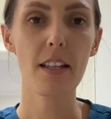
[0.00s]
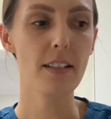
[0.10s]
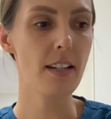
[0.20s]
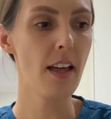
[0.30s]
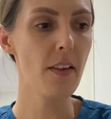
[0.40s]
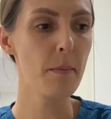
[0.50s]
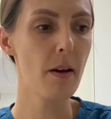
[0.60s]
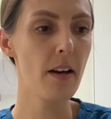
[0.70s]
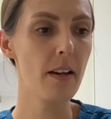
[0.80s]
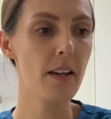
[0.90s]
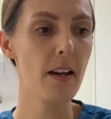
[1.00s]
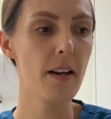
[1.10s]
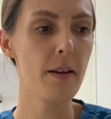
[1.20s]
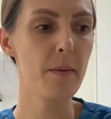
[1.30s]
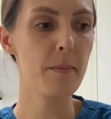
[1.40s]
So now that my
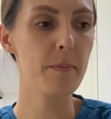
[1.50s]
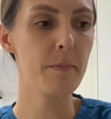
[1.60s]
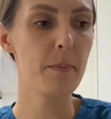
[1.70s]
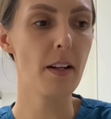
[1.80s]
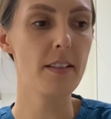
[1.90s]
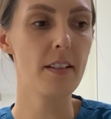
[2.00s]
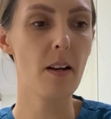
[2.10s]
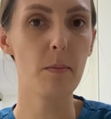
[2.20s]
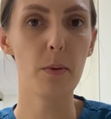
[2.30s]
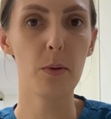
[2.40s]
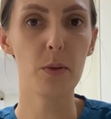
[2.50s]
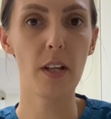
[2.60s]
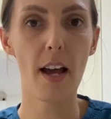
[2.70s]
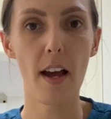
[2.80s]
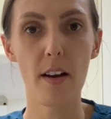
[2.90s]
blood samples
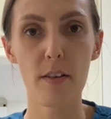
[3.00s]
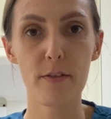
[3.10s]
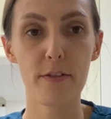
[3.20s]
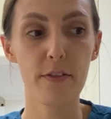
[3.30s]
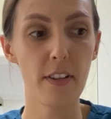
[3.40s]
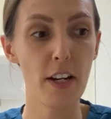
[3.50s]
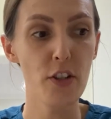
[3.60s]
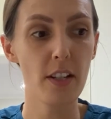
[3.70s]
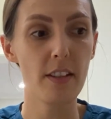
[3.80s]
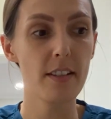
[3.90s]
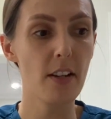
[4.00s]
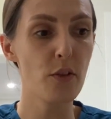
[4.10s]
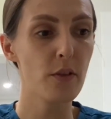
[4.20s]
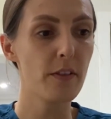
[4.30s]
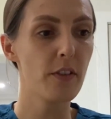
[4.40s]
have finished in the
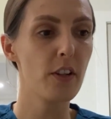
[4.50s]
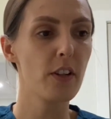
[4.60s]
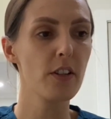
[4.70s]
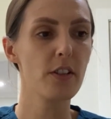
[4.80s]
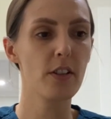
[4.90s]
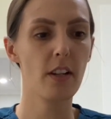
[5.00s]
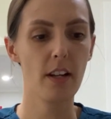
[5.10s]
centrifuge,